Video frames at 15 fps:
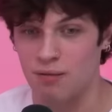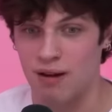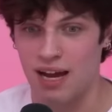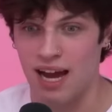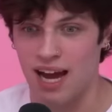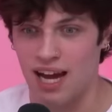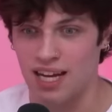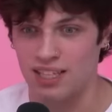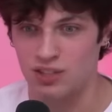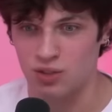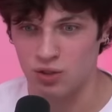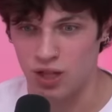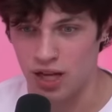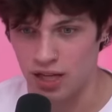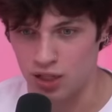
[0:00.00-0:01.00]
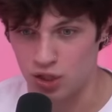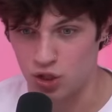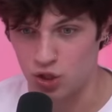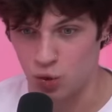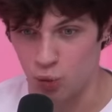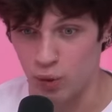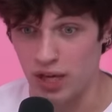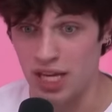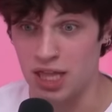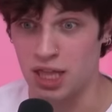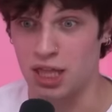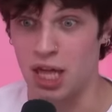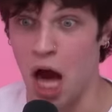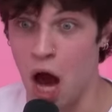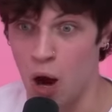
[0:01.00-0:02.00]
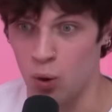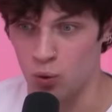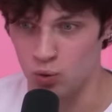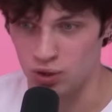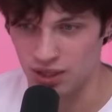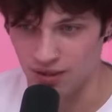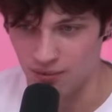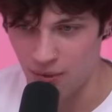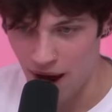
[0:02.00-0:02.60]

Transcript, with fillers: My eyes are like three thousand